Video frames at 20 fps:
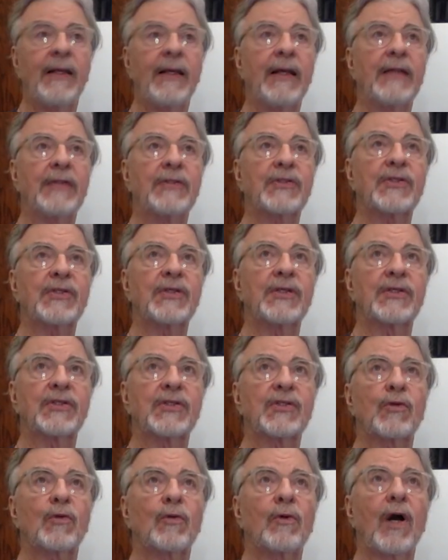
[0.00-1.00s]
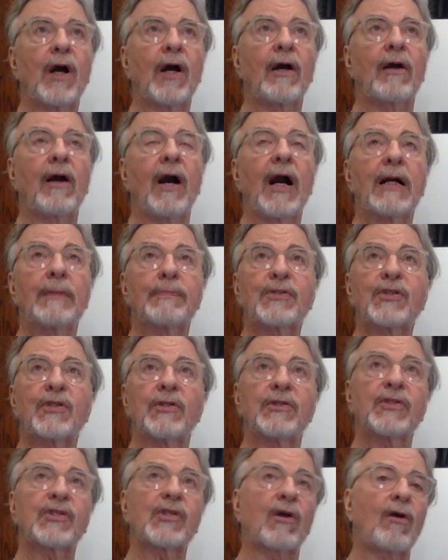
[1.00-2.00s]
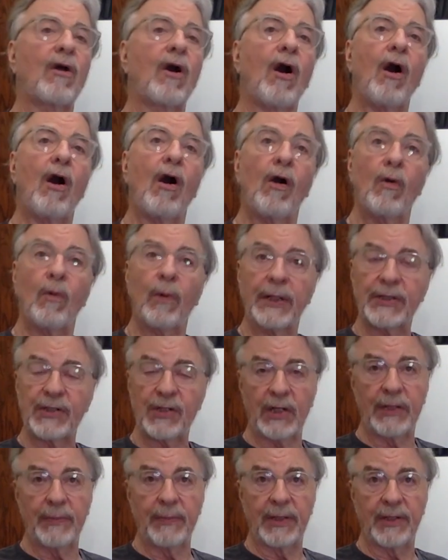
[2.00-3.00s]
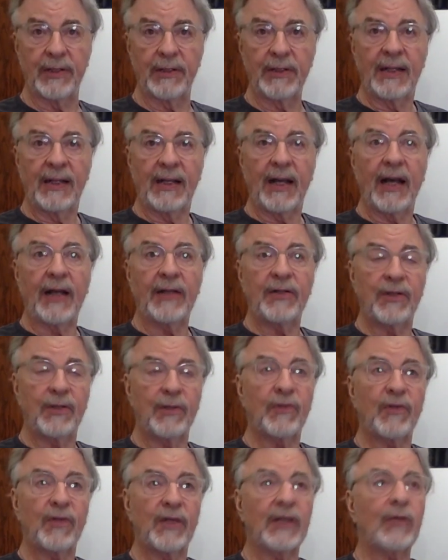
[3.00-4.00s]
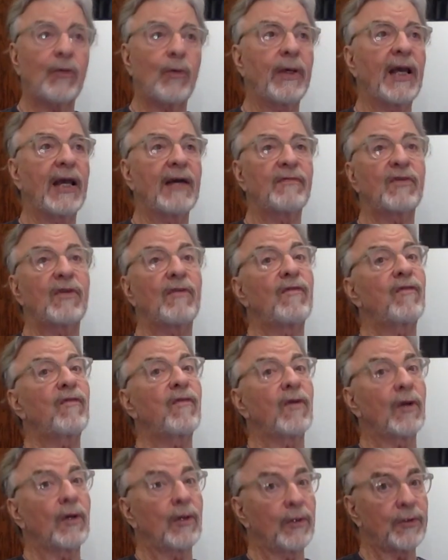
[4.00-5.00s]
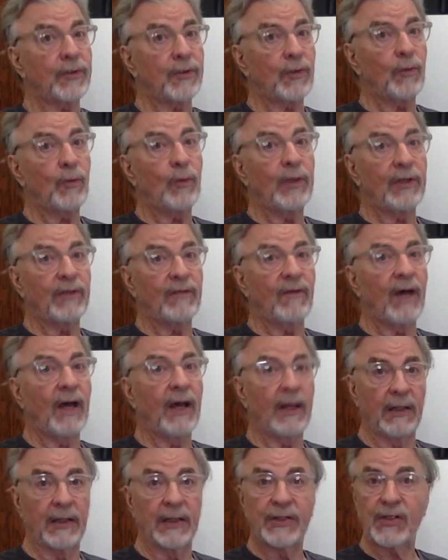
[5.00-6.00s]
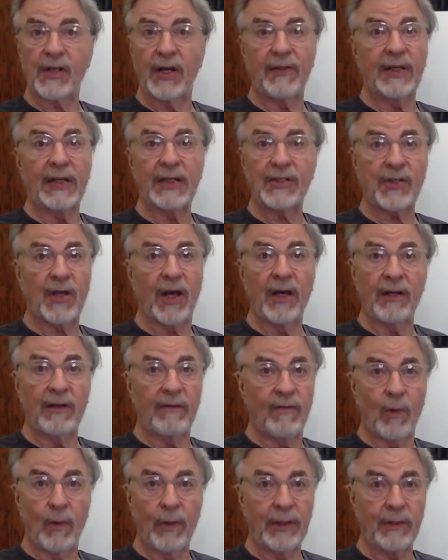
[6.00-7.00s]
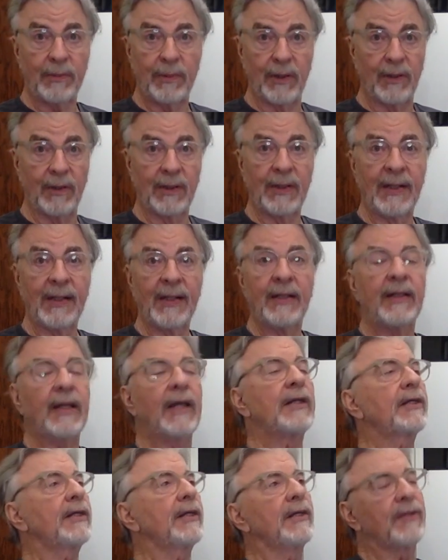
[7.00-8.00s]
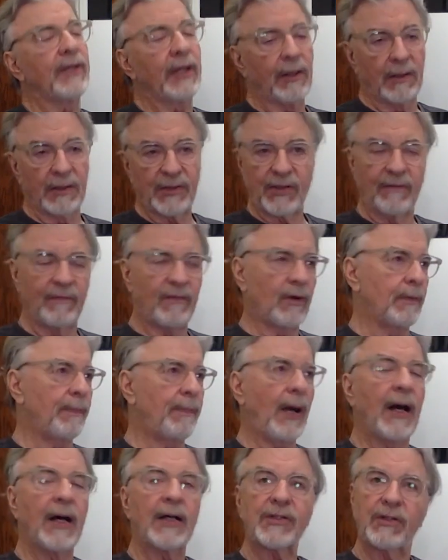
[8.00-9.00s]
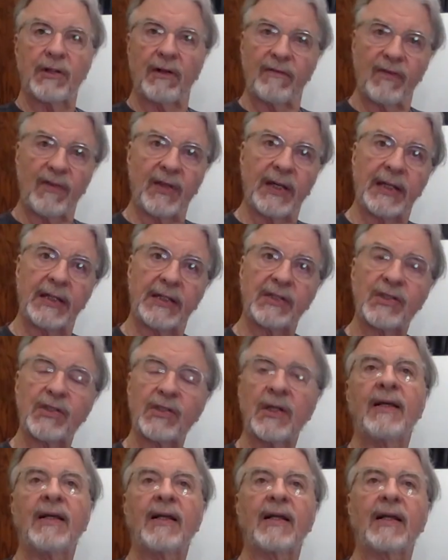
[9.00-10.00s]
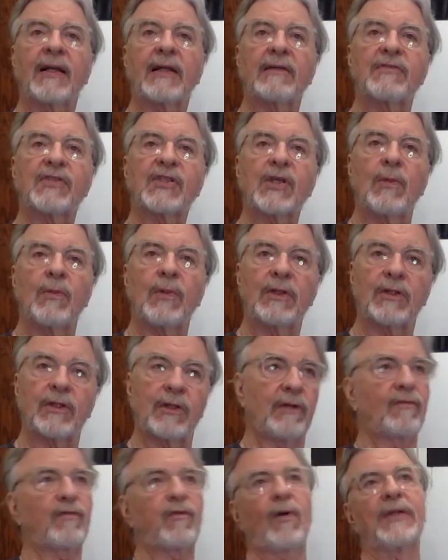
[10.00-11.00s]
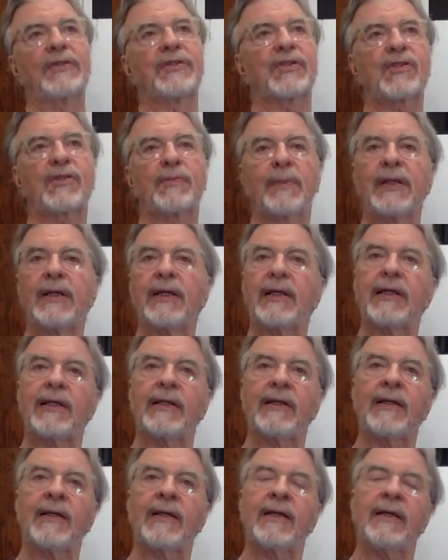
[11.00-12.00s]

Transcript: and since our options are always limited, I do think we have to flirt with violence. I think it's unavoidable. And again, there are some very positive things, like if someone confronts me,